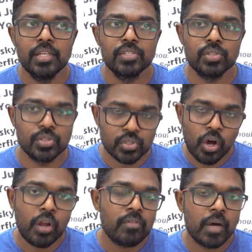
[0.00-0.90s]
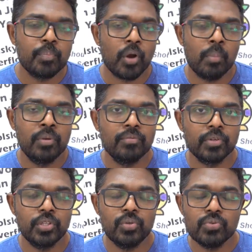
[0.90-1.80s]
So solve a problem for
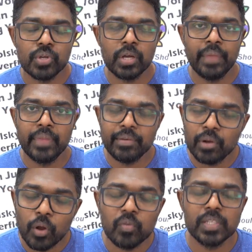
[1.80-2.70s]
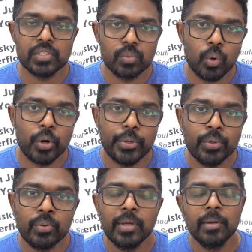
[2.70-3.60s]
the user, and they will always reward
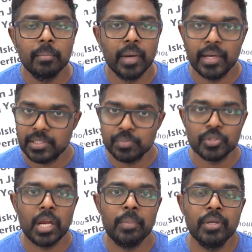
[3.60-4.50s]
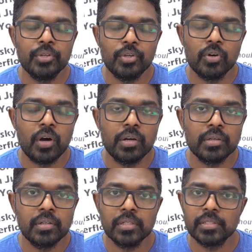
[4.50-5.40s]
you by subscribing to your
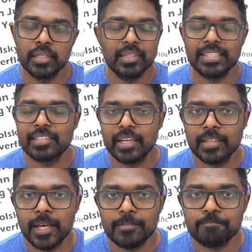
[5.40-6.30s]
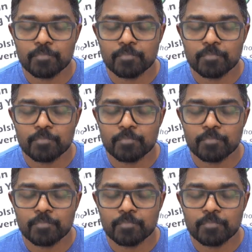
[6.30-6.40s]
articles and things like that.